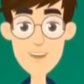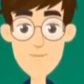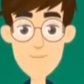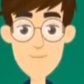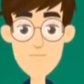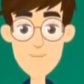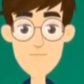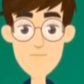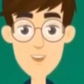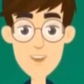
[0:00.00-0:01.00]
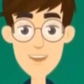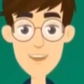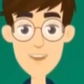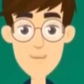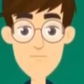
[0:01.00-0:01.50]
And for us
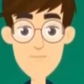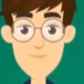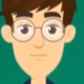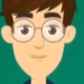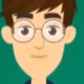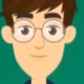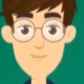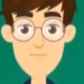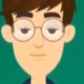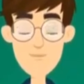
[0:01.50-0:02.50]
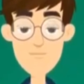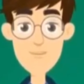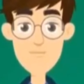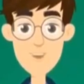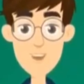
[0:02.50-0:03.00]
to understand
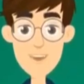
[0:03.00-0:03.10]
this,